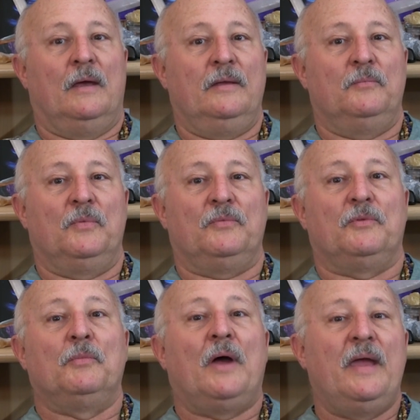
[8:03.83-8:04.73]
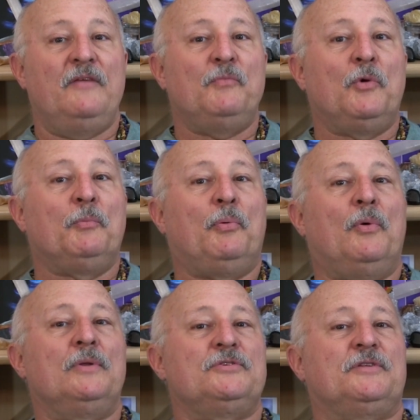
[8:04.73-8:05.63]
I, I have more
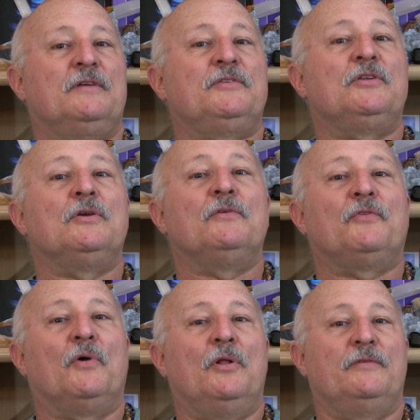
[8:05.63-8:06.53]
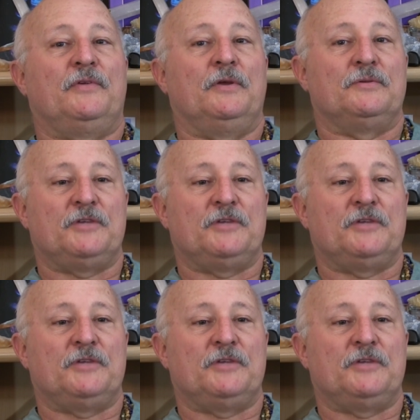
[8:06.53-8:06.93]
important stuff to do for all of you.